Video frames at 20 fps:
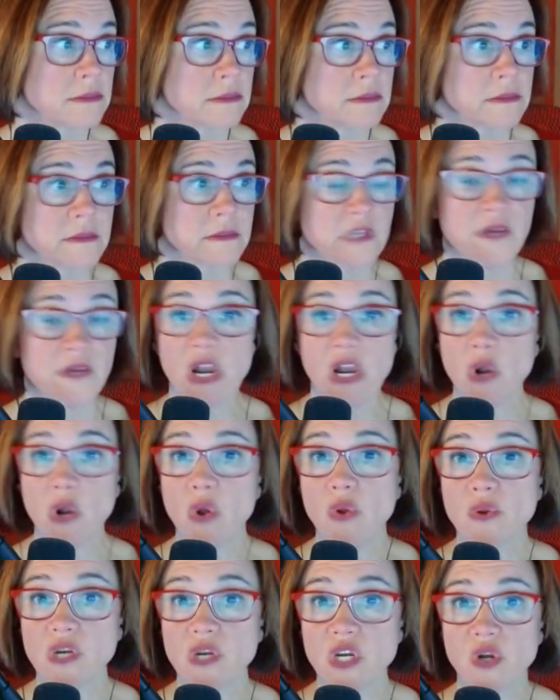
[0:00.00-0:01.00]
We had a
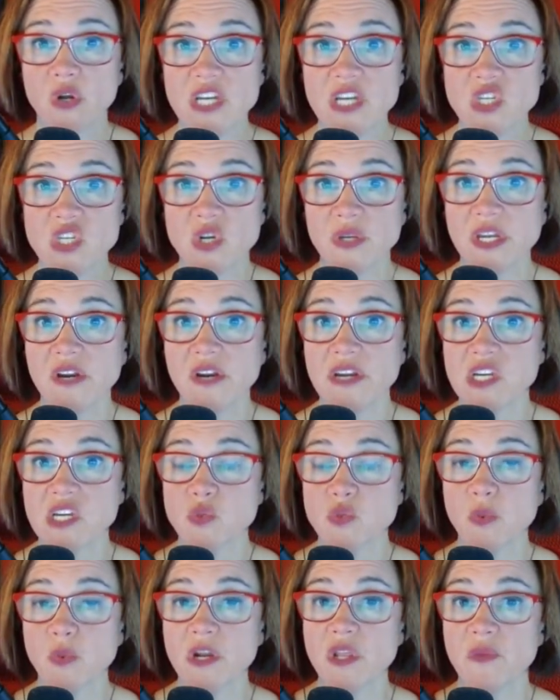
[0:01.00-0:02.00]
whole congressional hearing because
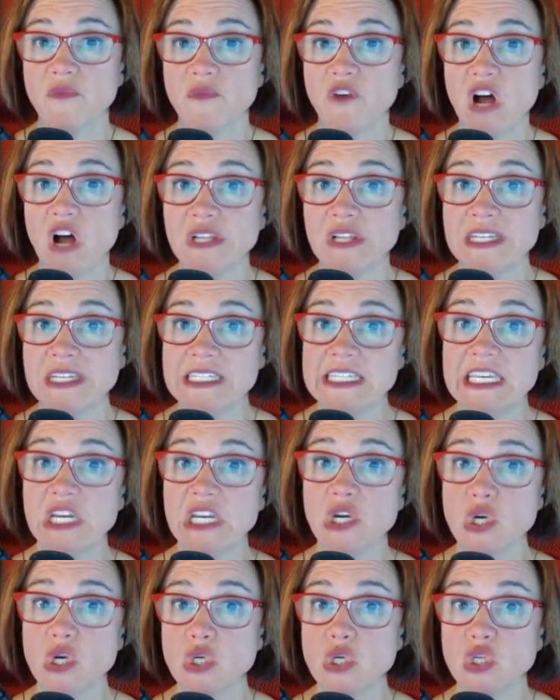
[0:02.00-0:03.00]
one of the
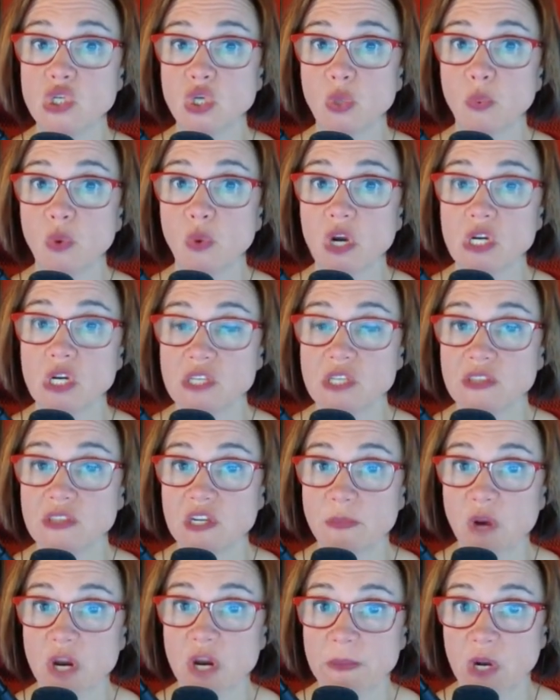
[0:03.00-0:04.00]
volunteers who worked in the
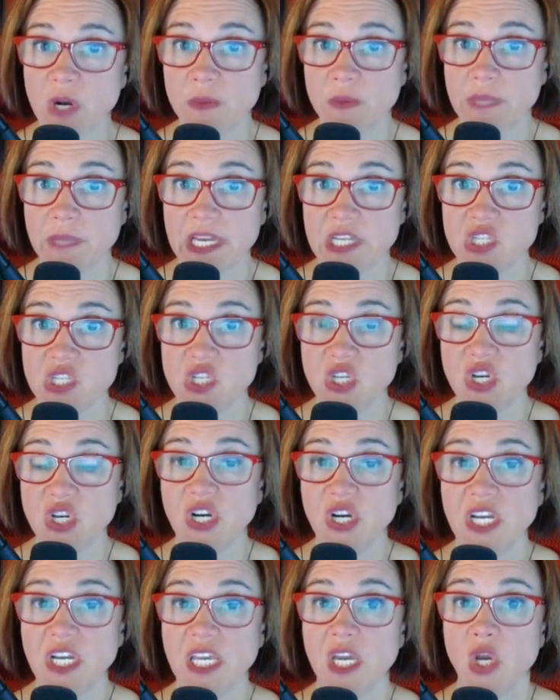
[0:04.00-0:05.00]
Department of Homeland
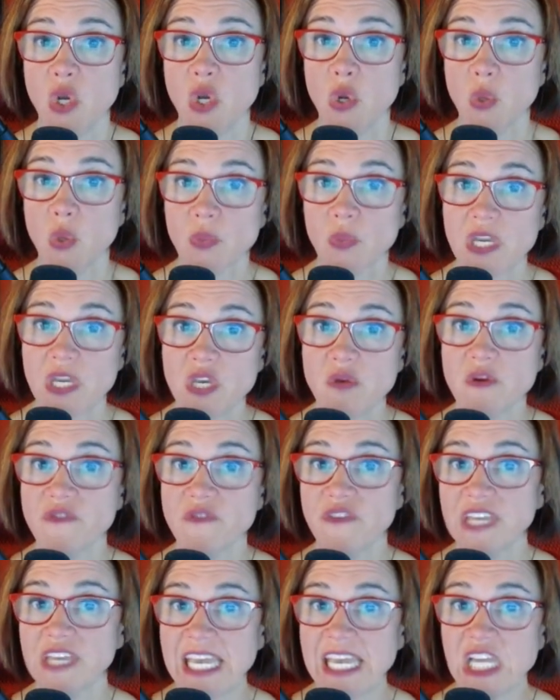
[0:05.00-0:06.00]
Security
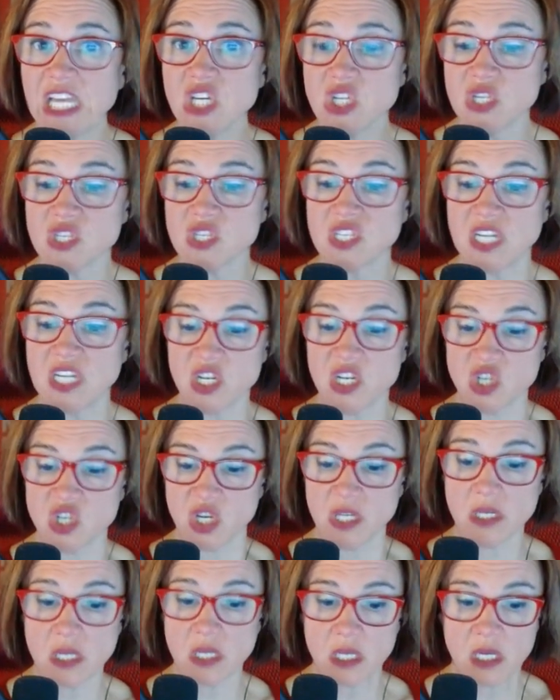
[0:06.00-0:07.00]
reunification
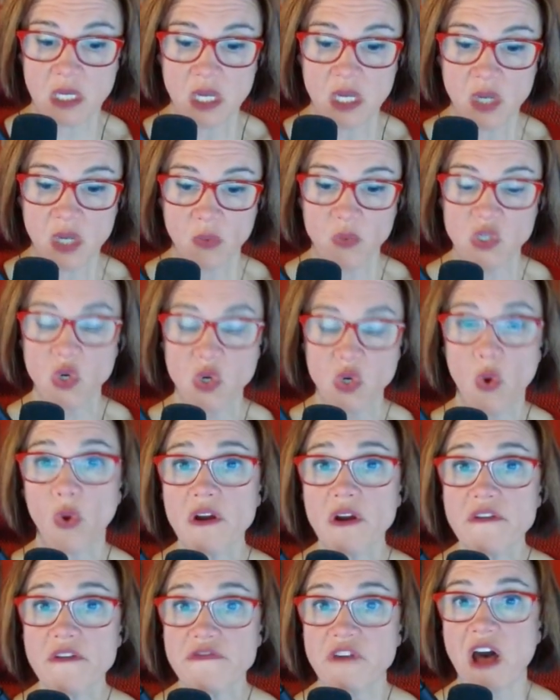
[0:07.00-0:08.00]
station was
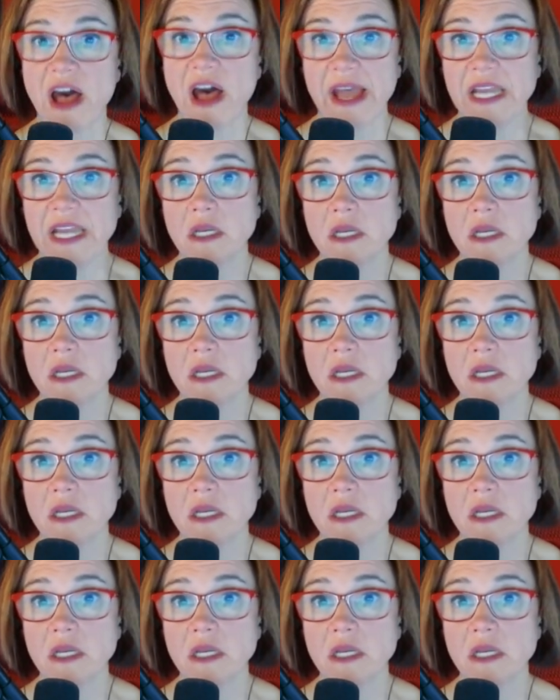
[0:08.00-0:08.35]
horrified